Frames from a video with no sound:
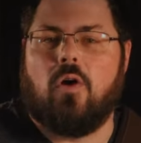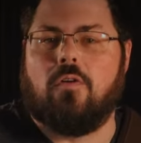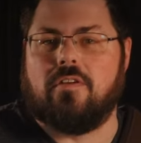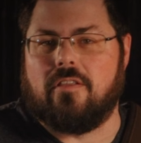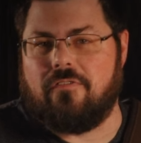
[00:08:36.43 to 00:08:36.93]

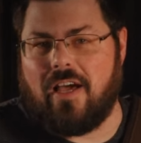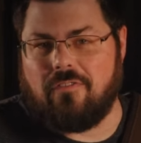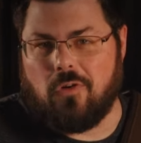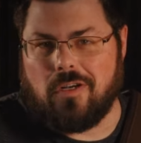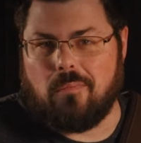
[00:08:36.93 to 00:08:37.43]
over to the
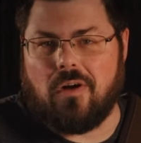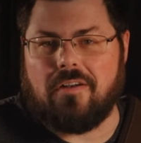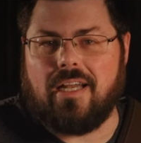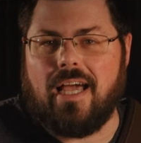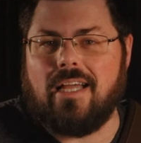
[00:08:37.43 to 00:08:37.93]
five chord on bar
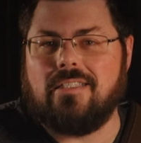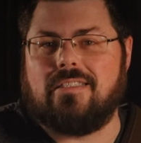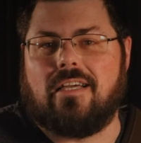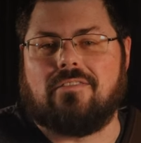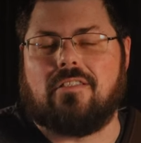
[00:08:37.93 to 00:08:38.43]
nine,
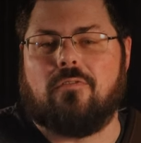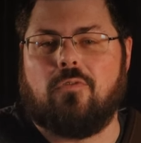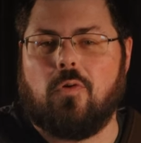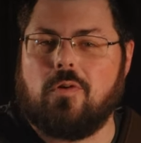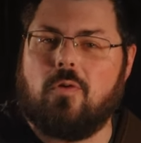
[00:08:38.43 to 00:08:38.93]
down to the
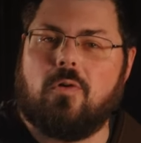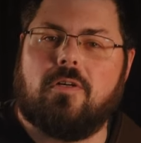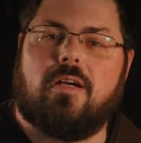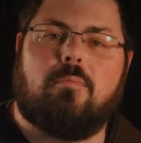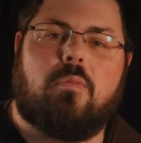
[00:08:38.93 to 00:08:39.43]
four
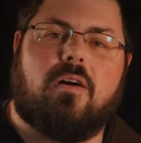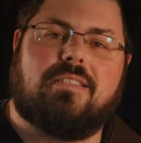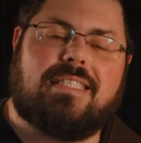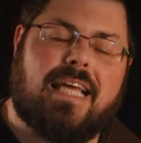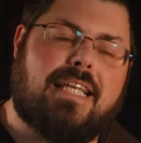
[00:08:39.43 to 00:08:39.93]
chord on bar
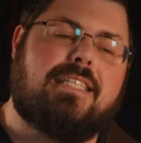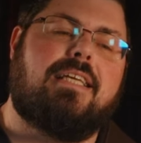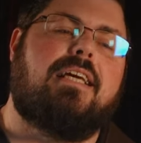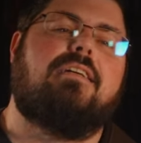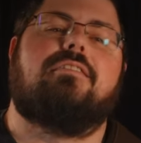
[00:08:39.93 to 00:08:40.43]
ten,
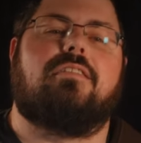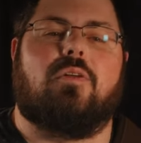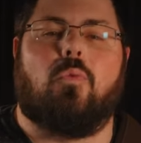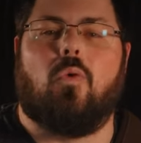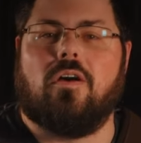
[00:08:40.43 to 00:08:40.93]
to
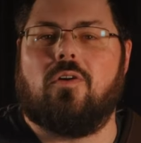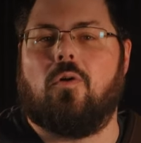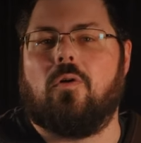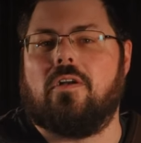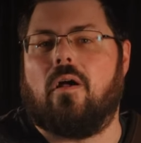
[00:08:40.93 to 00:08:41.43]
the one
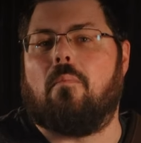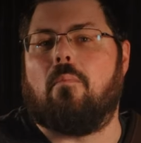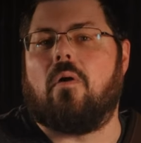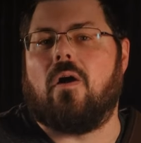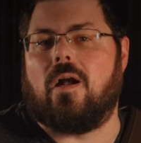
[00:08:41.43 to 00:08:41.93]
chord on
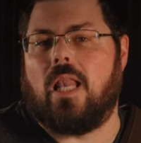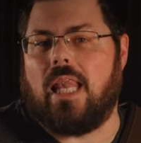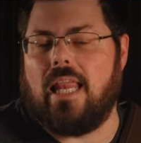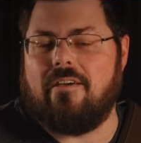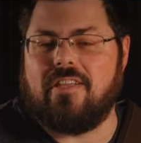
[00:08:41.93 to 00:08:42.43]
bar
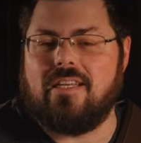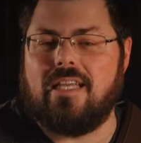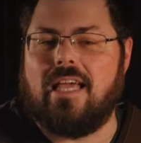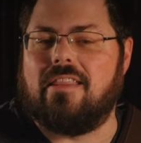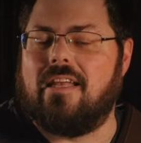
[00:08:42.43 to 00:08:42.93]
eleven,
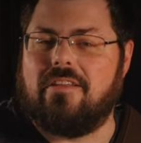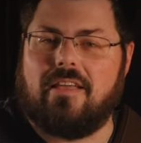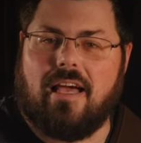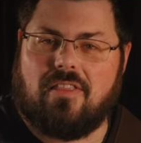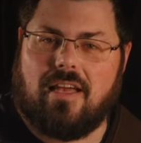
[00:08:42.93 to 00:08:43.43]
and then you
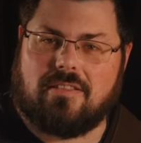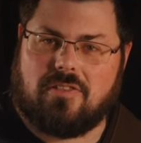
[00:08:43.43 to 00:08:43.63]
got that